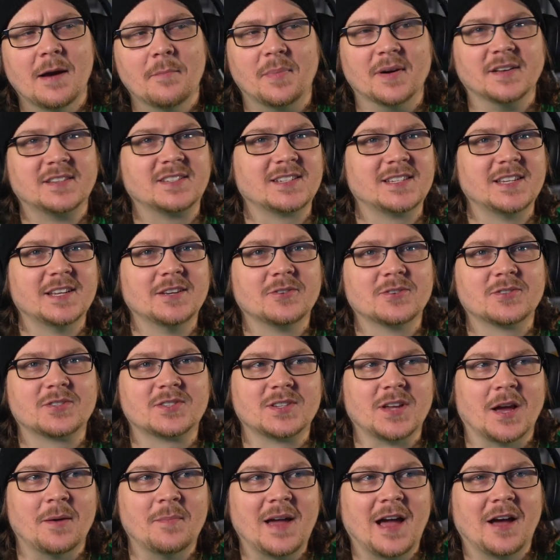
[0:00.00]
but still
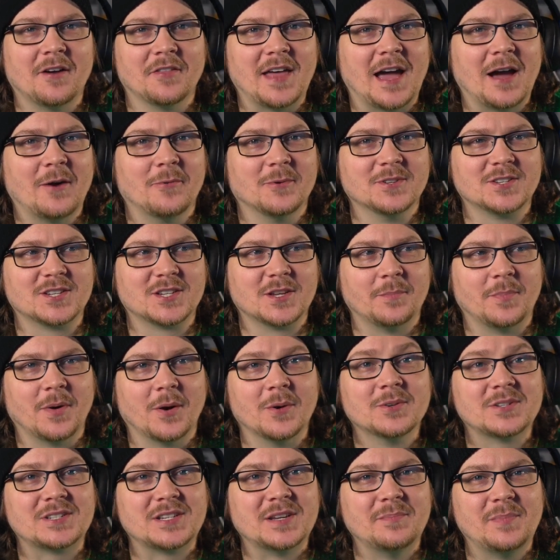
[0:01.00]
somehow that was
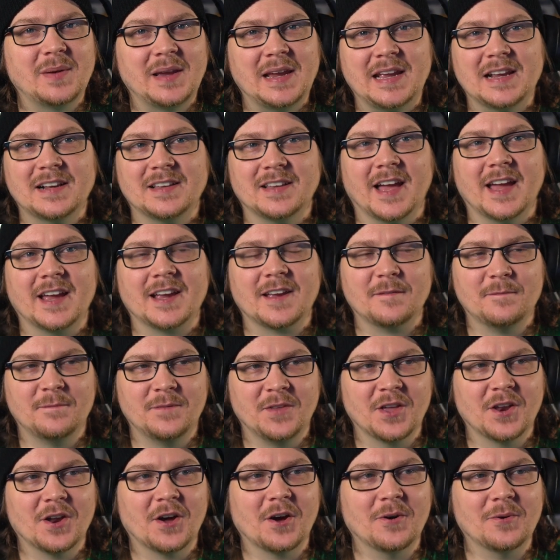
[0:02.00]
supposed to be like,
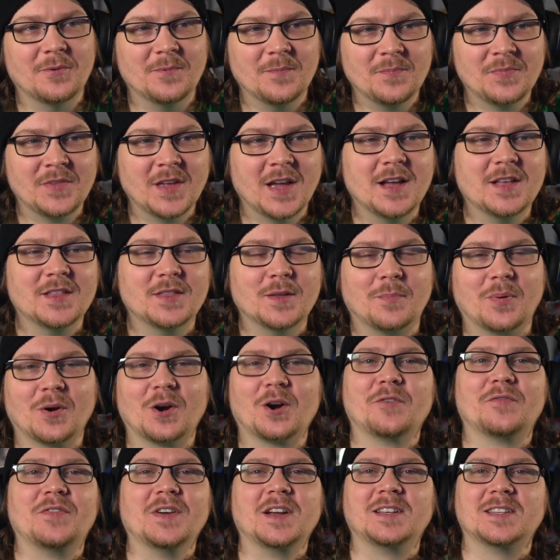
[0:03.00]
you know, the
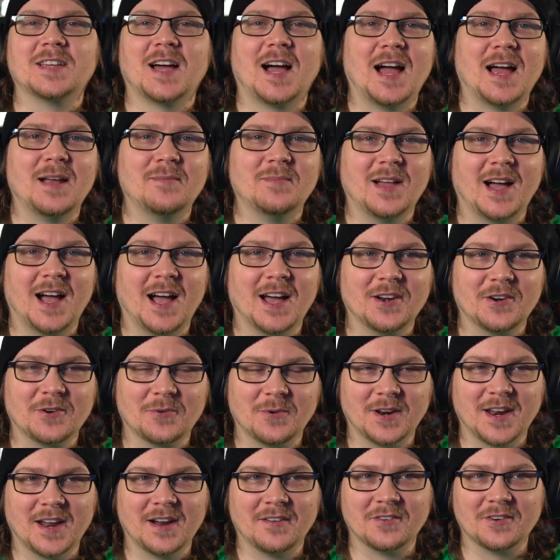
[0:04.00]
perfect timeline
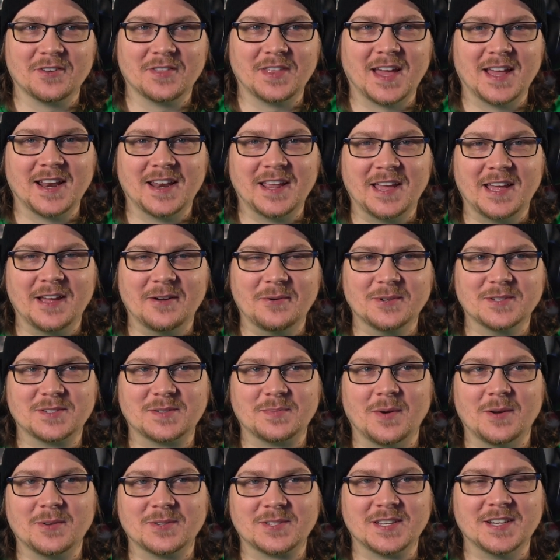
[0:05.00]
or whatever, that it was
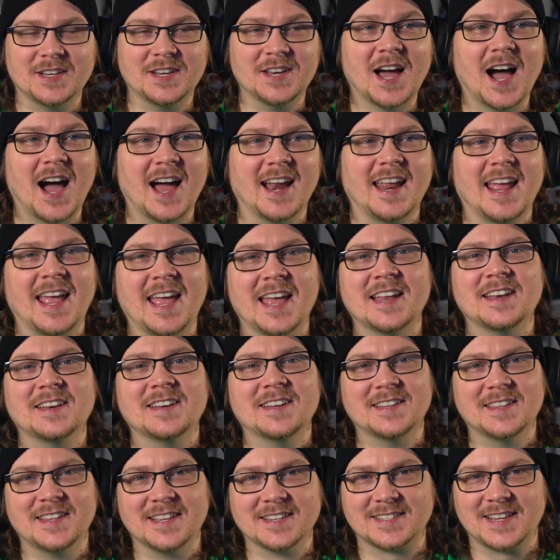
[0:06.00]
supposed to not
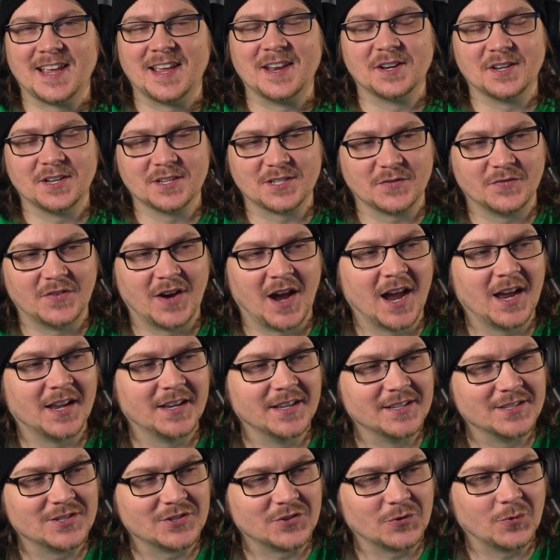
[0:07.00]
end in this endless
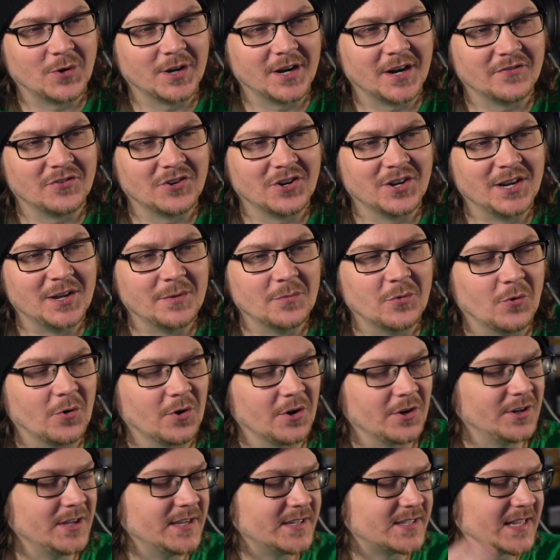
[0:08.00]
violence or whatever
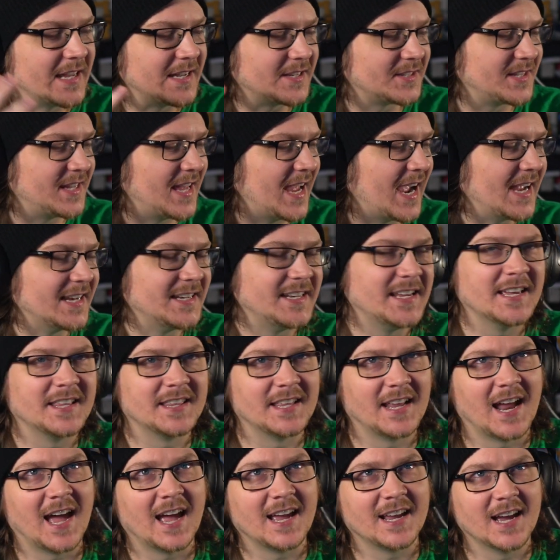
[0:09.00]
anymore, or at least that's the idea
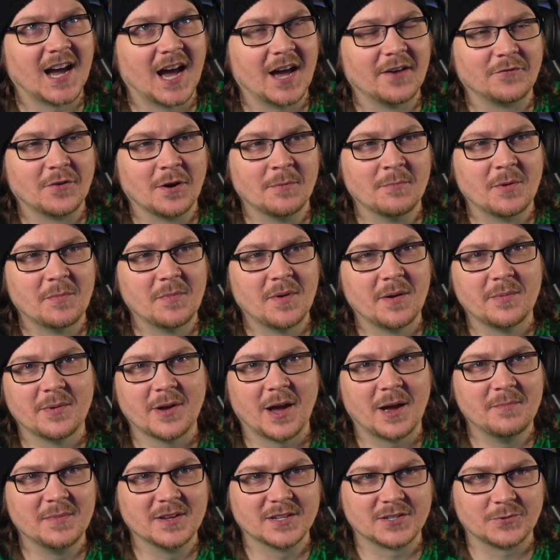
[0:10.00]
that I got from it.
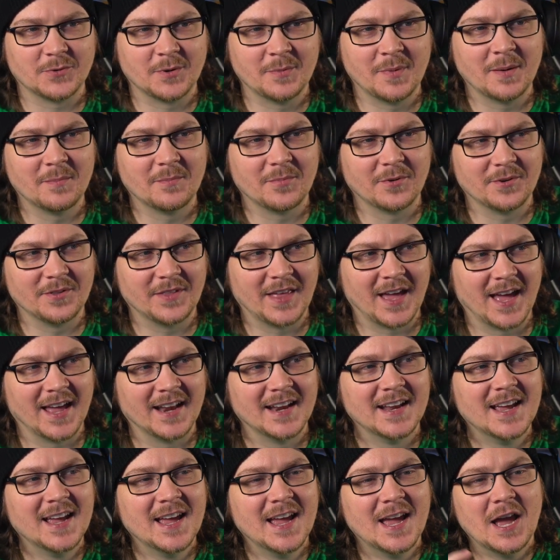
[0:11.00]
Maybe I misremembered
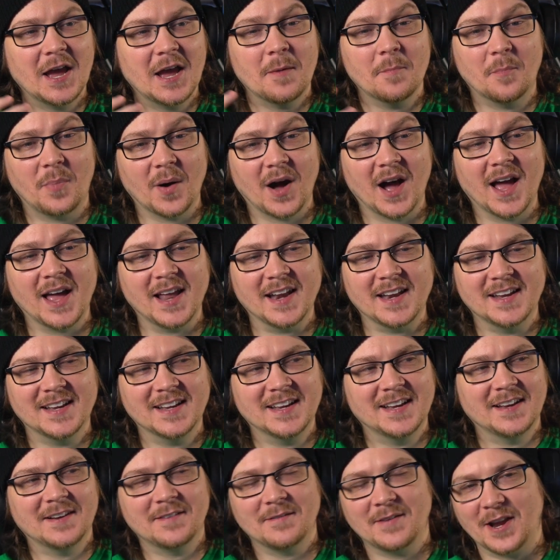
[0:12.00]
that, but
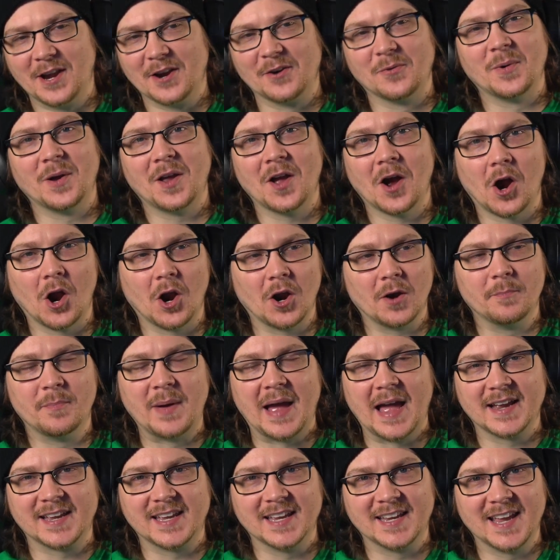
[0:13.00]
here we are
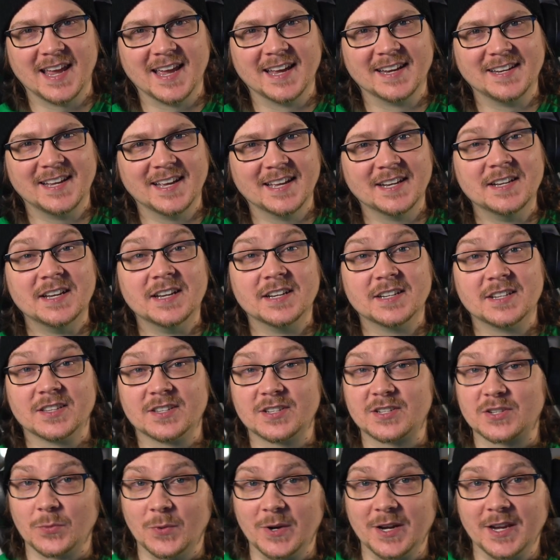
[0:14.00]
back again, getting into
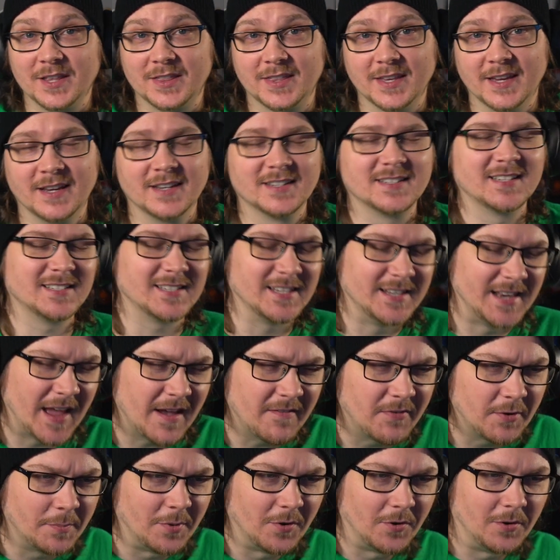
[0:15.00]
the swing of things. It's
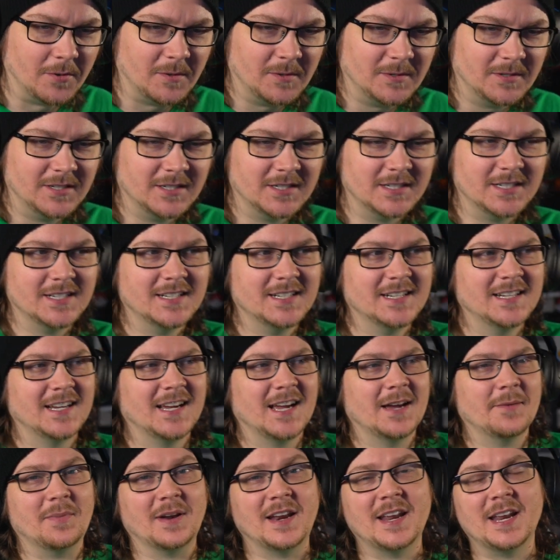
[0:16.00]
inevitable.
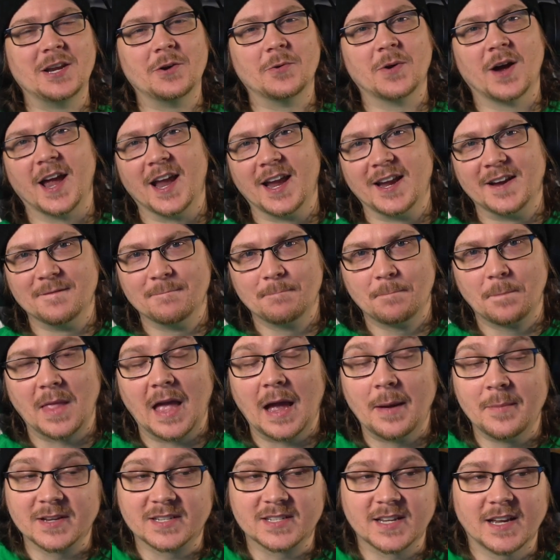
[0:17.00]
But anyway,
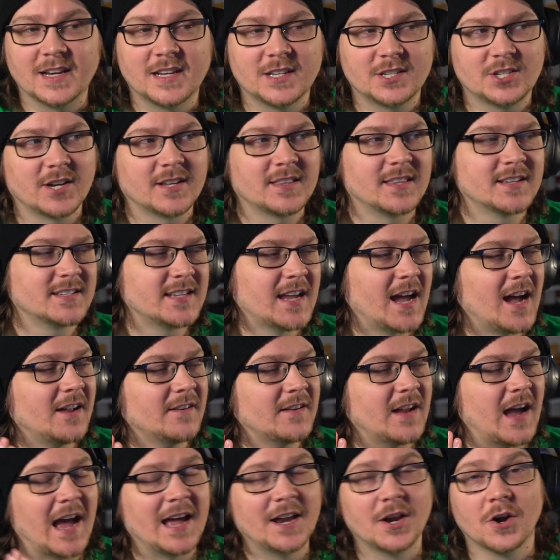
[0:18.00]
I'm excited to check this
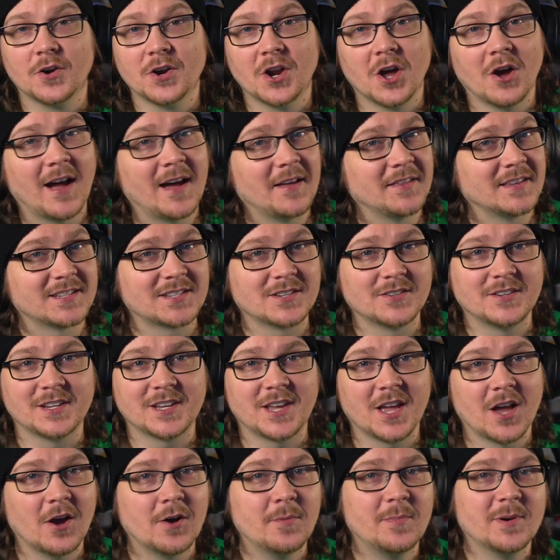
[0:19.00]
out. I don't know how this is going
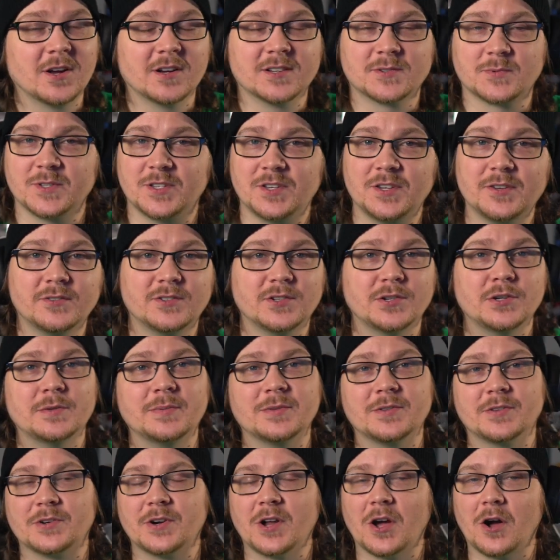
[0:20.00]
to go because with
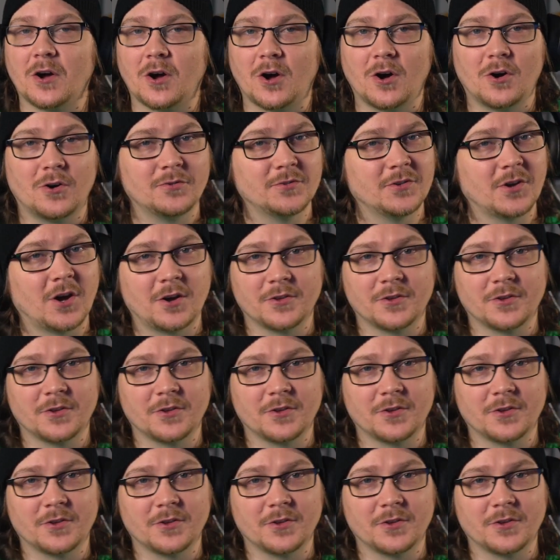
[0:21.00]
YouTube and their no whole